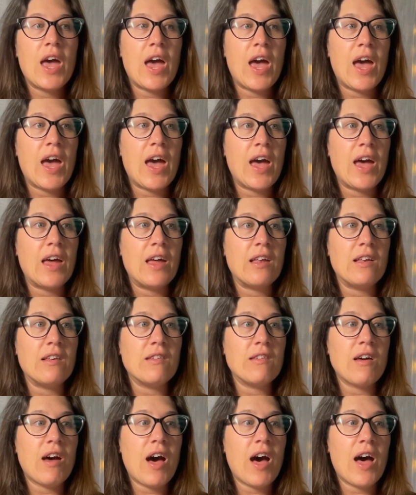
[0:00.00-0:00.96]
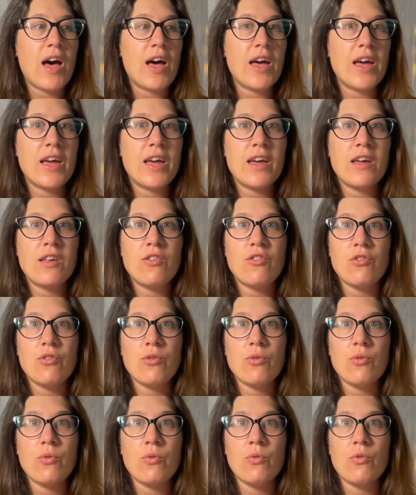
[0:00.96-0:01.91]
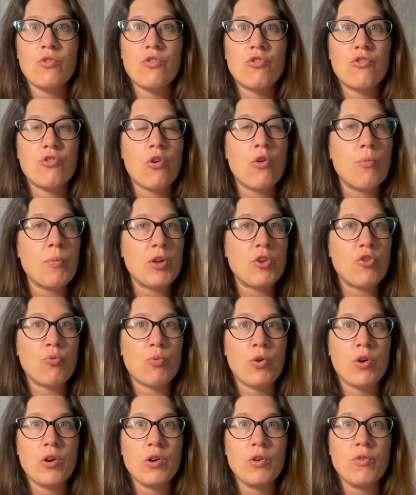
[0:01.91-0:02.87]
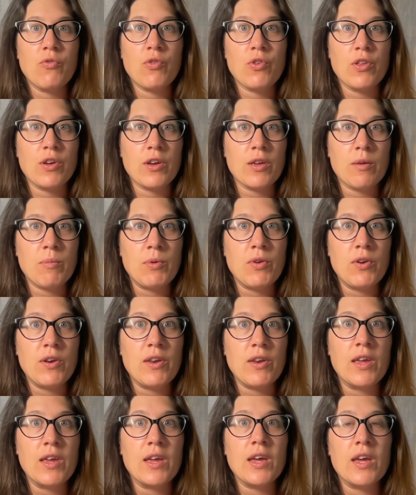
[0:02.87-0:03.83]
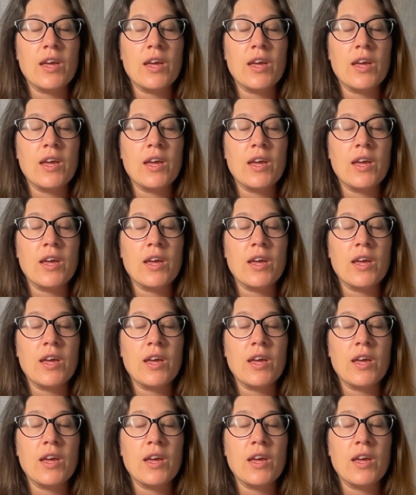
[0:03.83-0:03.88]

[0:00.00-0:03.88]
And I do so much work for the community,